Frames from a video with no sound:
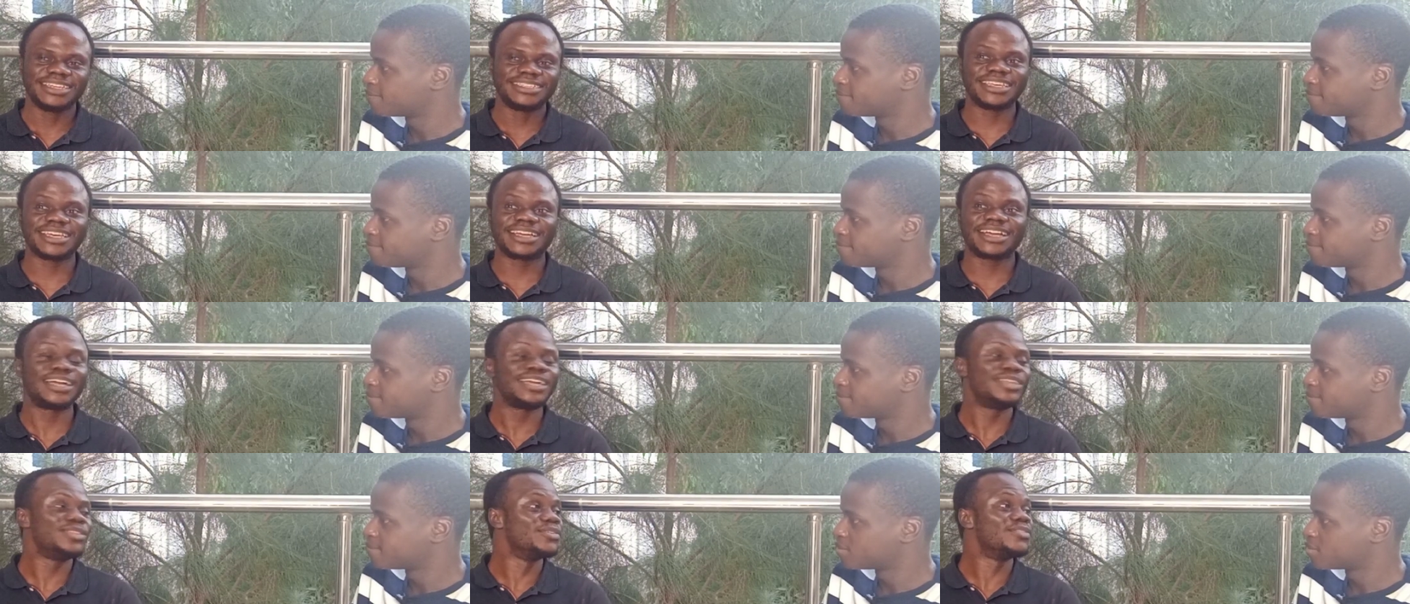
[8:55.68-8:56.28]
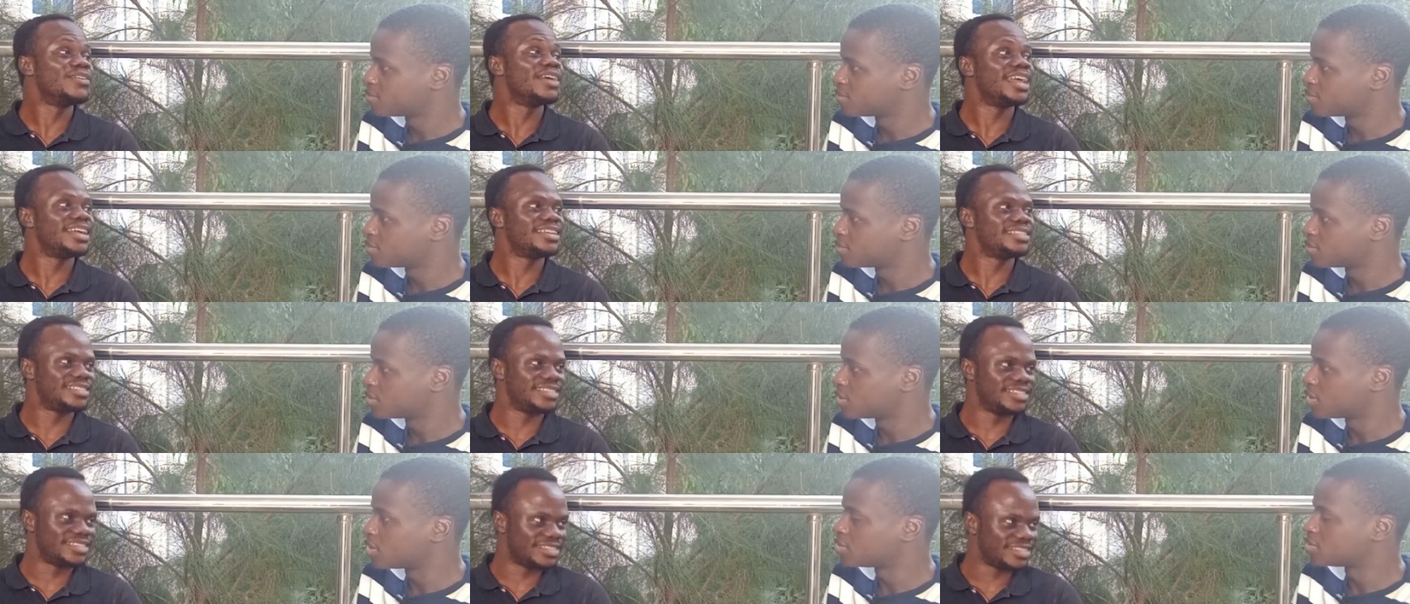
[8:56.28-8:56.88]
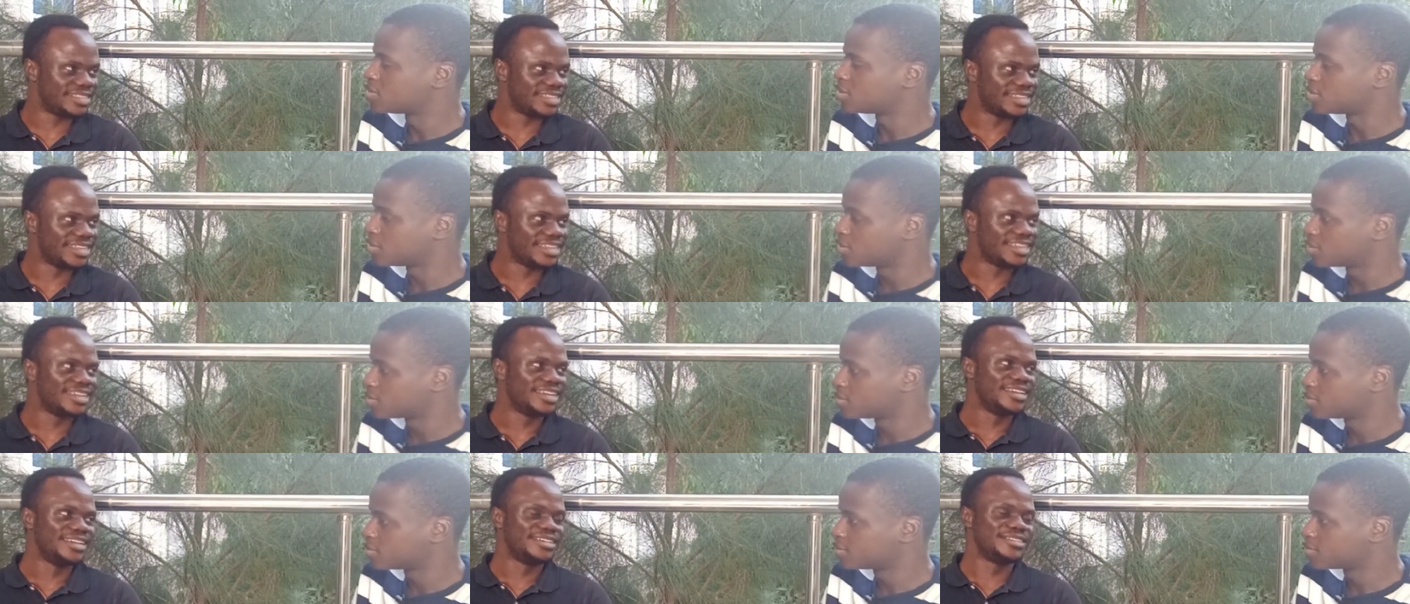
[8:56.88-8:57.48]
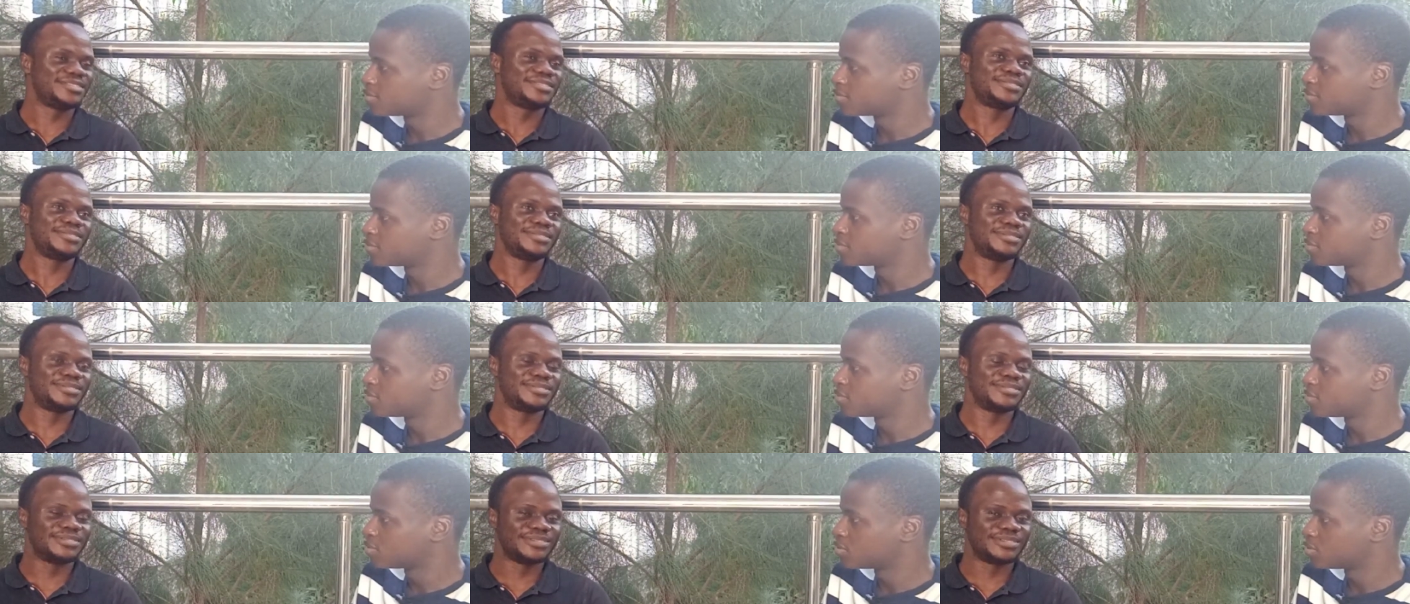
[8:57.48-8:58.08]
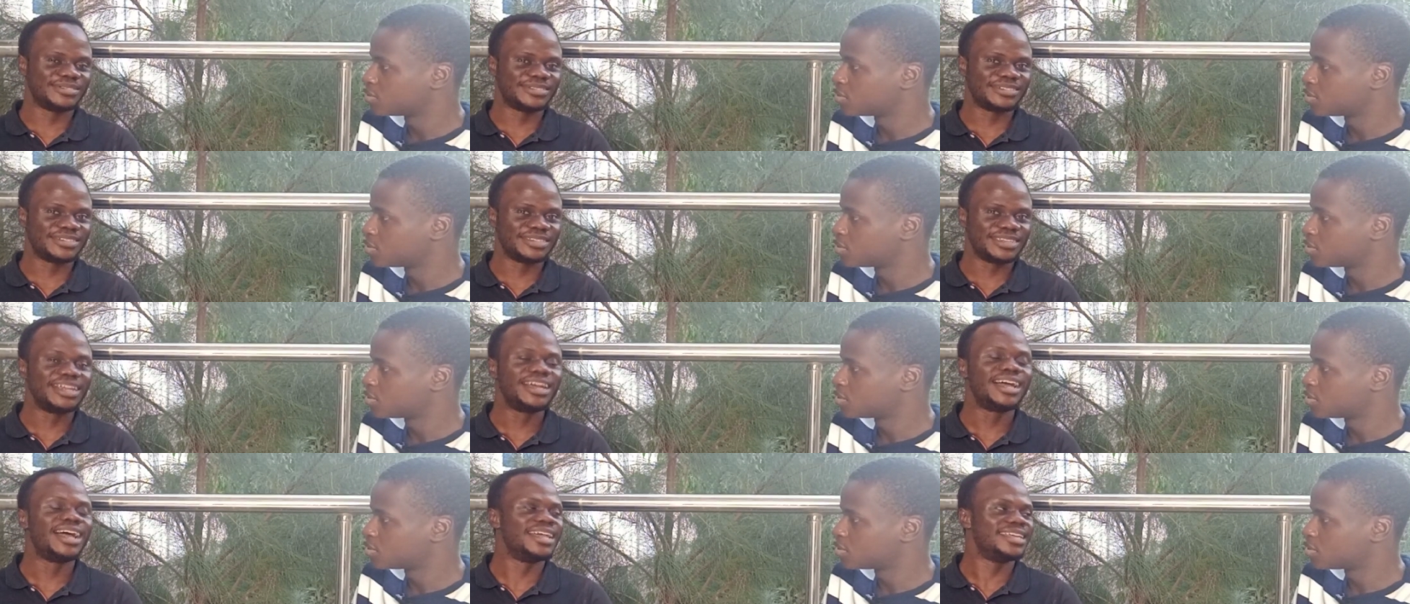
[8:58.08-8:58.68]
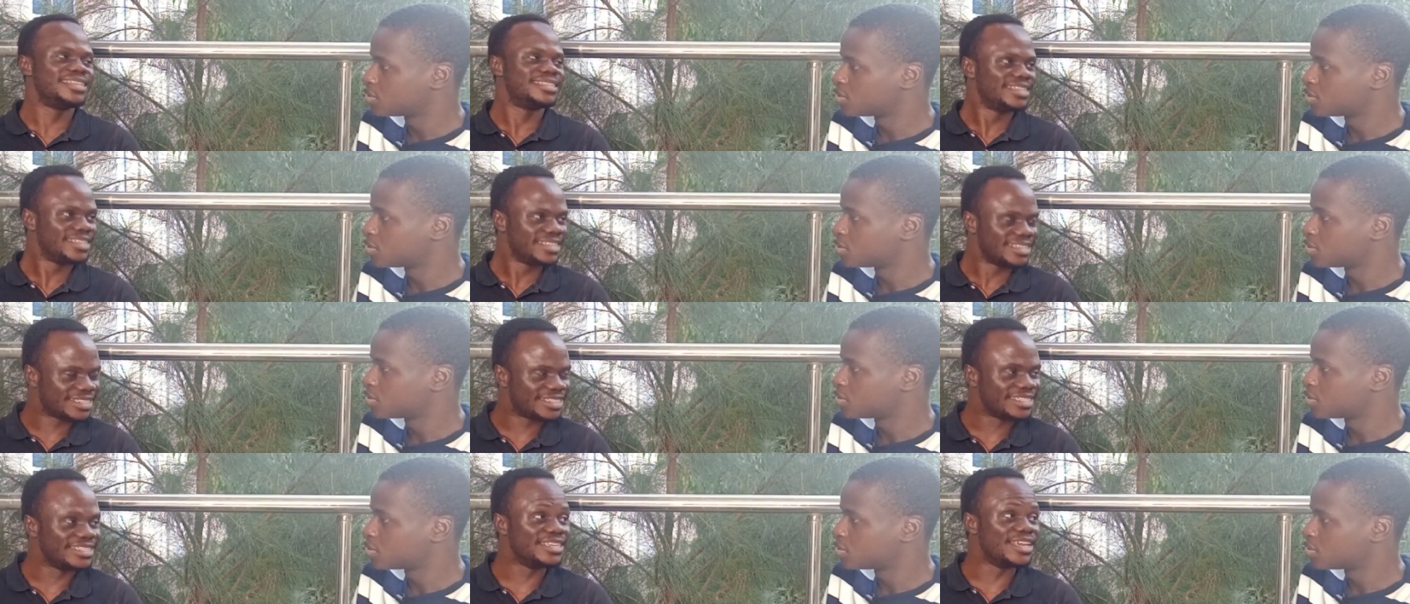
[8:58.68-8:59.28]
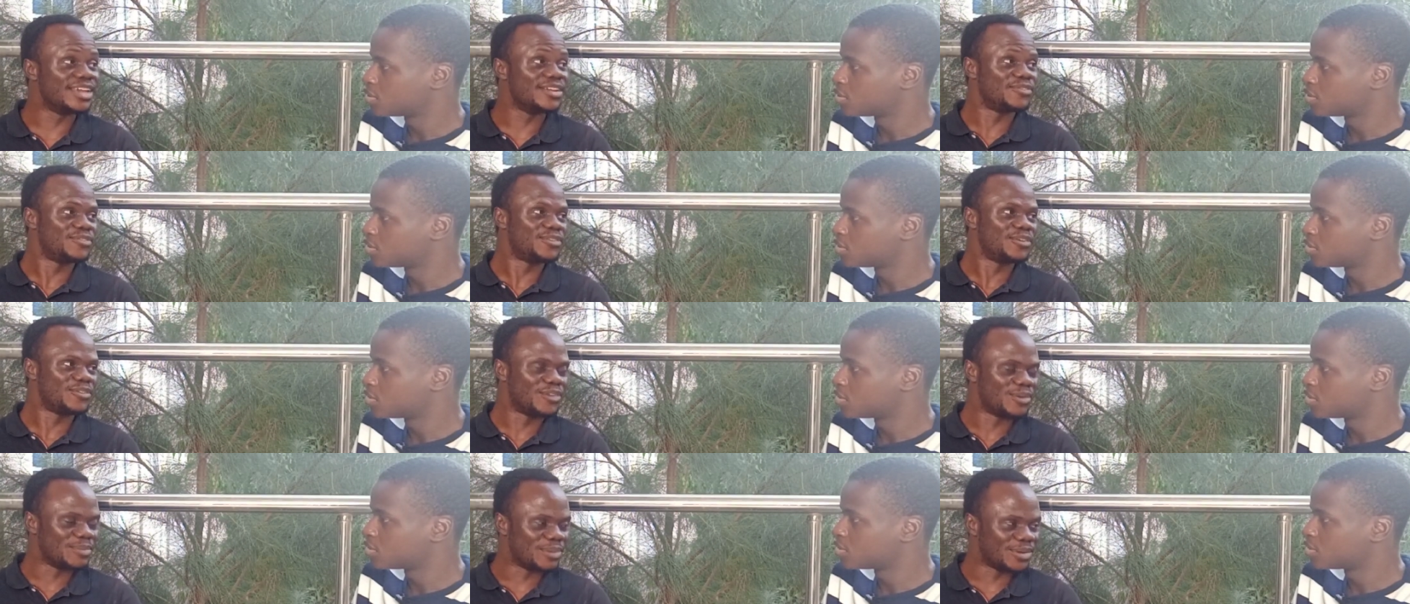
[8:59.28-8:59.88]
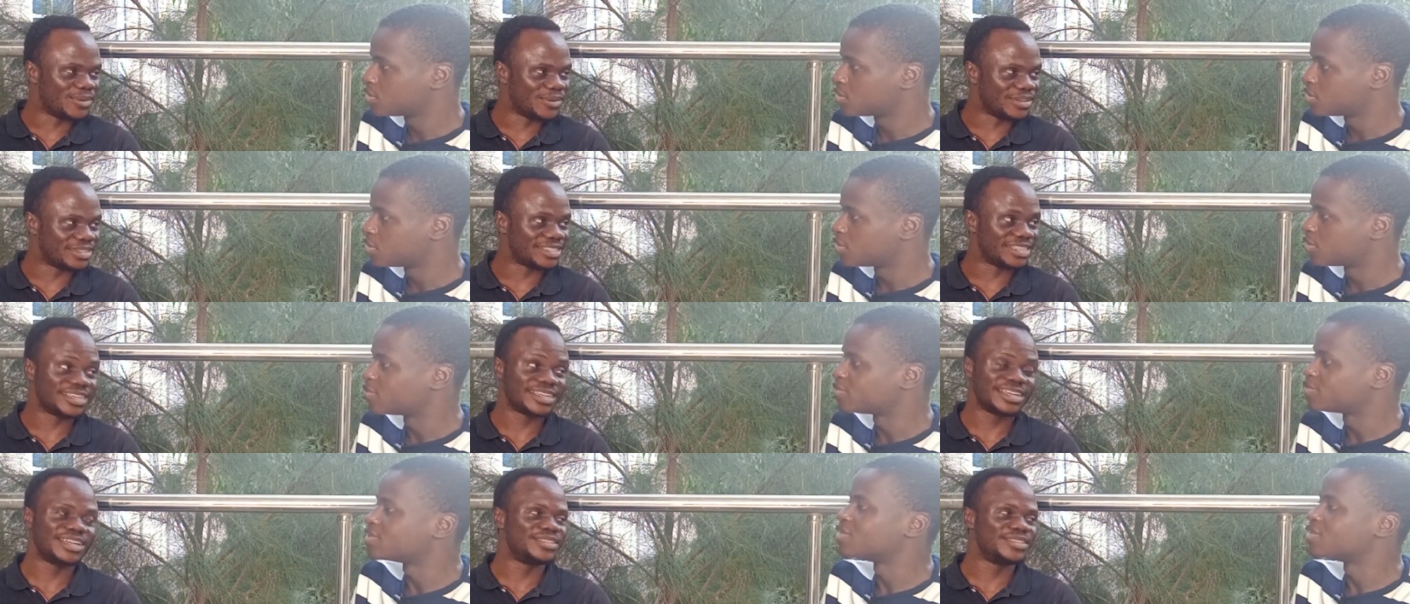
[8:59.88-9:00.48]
Speaker 1: it's a kind of hectic. hectic. So I think year four for me was a